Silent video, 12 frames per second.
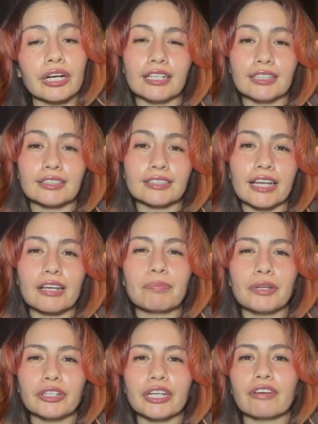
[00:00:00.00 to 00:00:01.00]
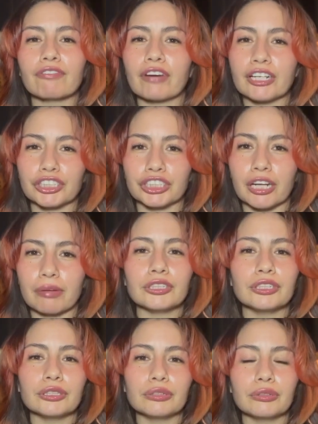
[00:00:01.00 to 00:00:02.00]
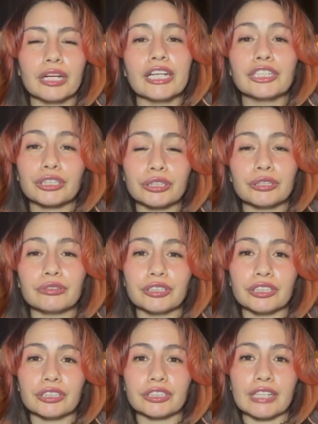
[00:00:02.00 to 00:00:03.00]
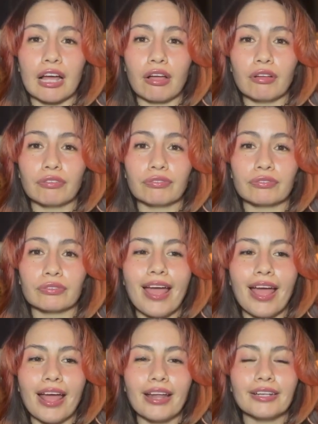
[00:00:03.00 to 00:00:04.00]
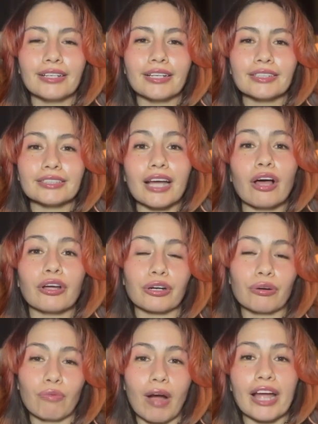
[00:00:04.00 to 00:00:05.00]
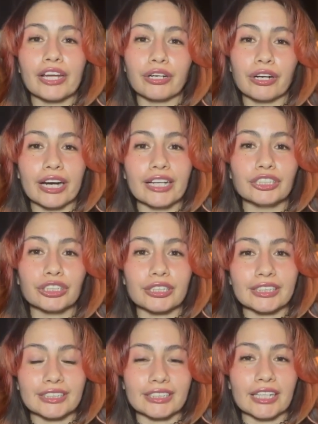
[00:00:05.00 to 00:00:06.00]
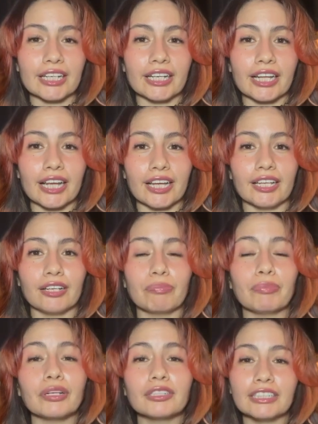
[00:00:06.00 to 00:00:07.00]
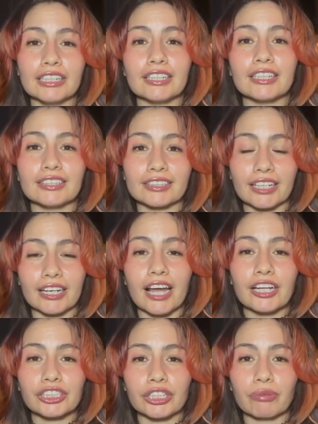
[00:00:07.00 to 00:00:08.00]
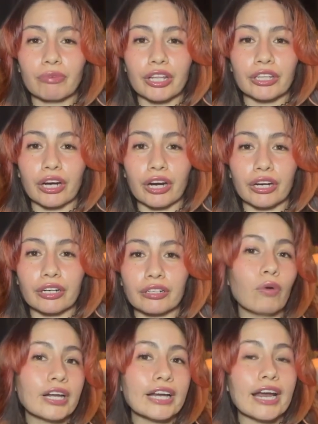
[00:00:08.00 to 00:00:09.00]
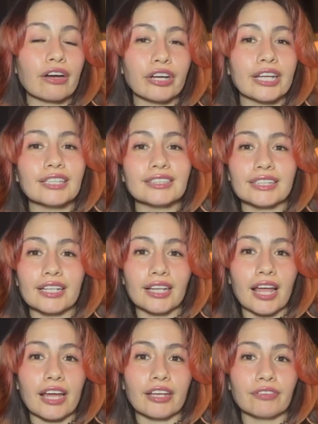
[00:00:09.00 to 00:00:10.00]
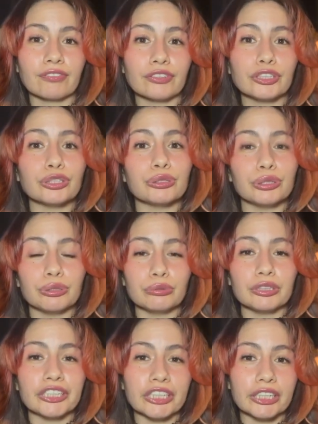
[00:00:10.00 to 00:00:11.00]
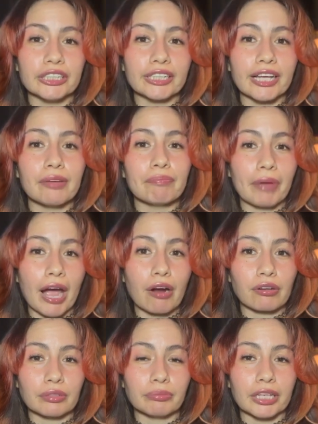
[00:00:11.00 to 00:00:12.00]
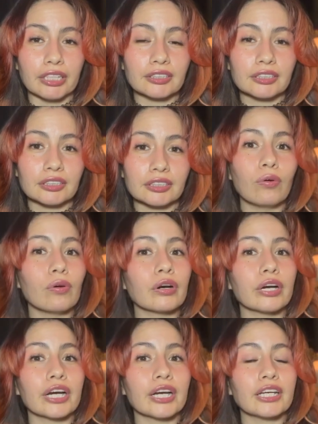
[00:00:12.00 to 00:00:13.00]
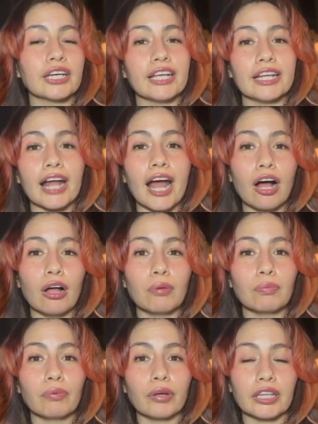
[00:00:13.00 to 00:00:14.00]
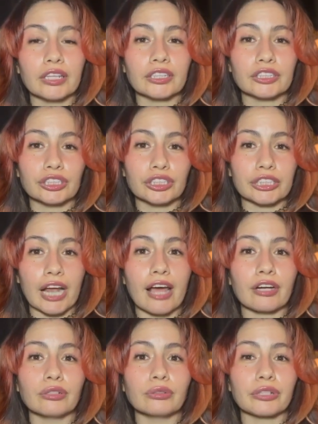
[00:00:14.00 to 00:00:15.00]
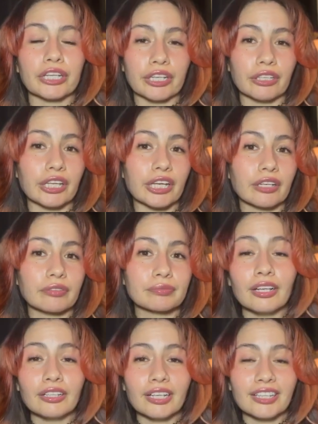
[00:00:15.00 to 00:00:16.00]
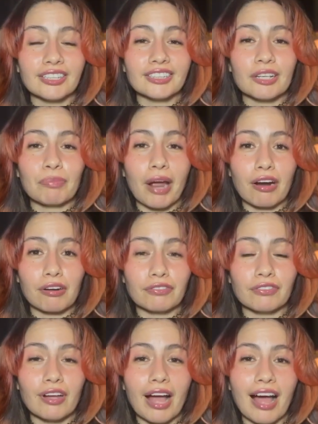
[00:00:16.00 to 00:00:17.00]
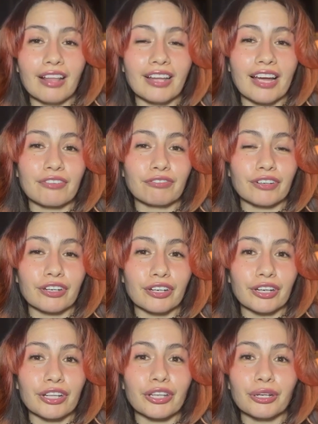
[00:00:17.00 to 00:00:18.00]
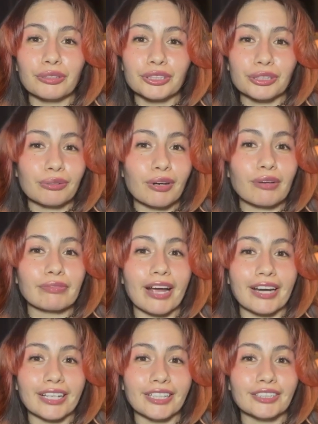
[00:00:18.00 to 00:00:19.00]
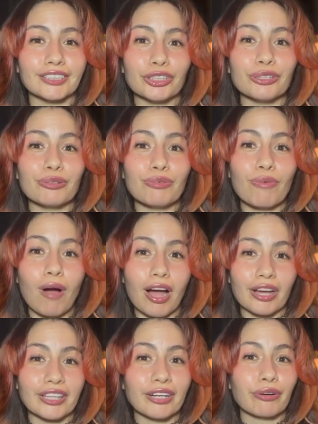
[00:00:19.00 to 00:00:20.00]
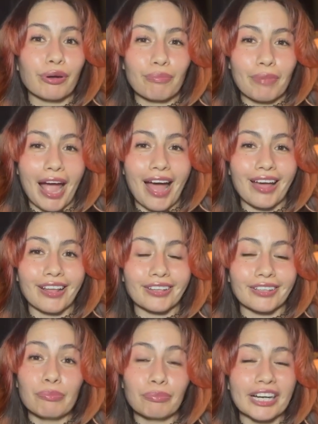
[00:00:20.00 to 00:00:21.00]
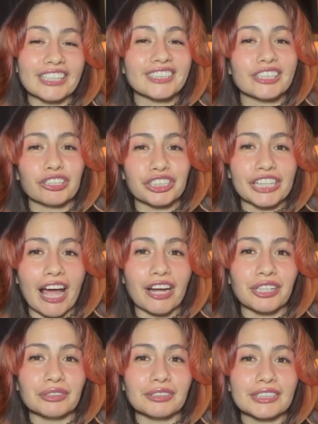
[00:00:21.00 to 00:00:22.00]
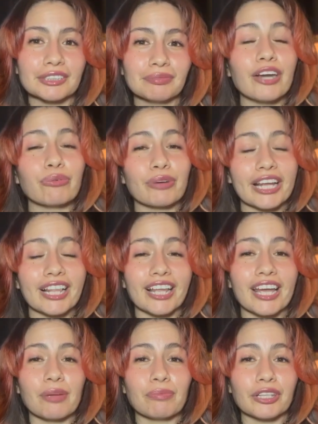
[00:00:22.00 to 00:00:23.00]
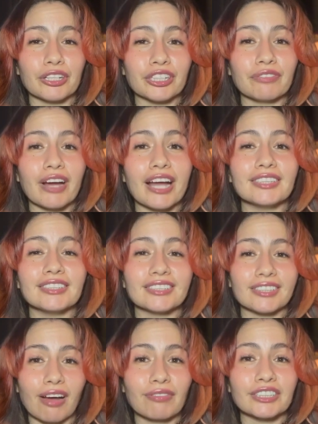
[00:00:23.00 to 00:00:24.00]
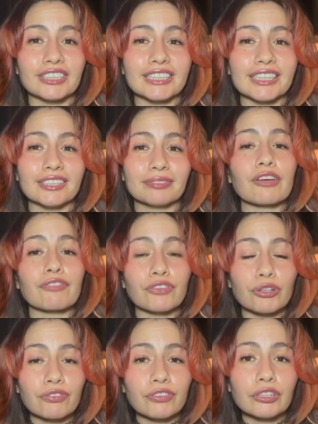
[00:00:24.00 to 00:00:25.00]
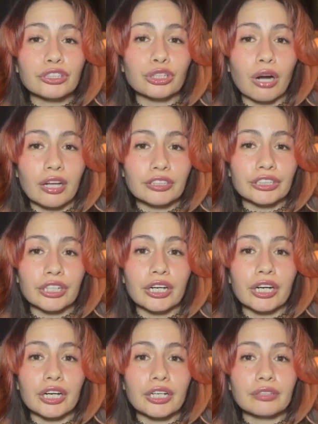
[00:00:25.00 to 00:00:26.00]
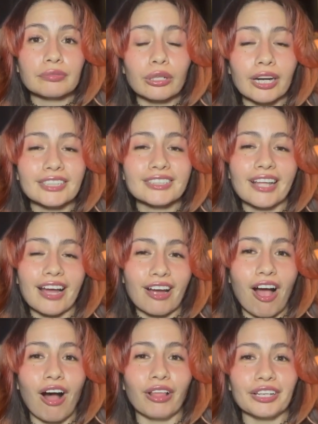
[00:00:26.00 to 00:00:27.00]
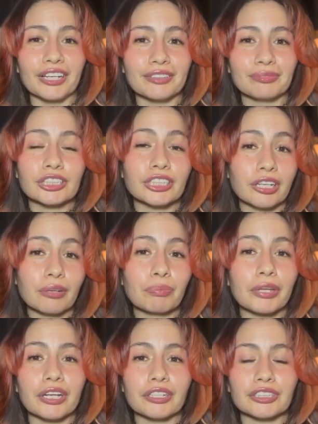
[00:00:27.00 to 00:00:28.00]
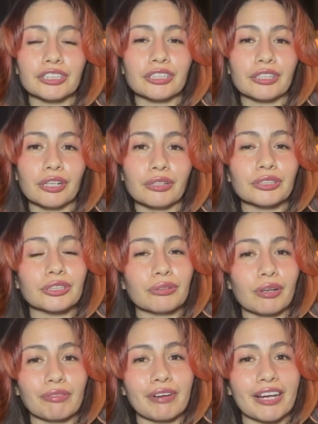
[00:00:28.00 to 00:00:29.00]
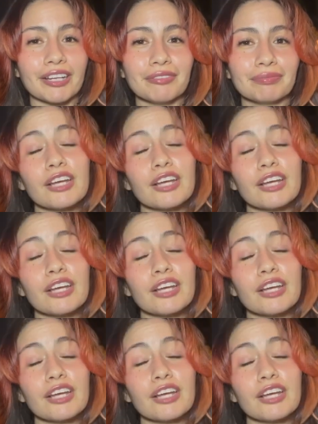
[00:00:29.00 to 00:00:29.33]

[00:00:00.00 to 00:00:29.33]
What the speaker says: It's like building a friendship. You introduce yourself and tell her why you're interested in building this connection with her. What areas in life do you need empowerment or need help with shadow healing? Lilith is a powerful ally for those who are ready to walk their own path, embrace their shadows, and reclaim their divine sovereignty. If you feel drawn to her, trust that calling. She appears to those who are ready.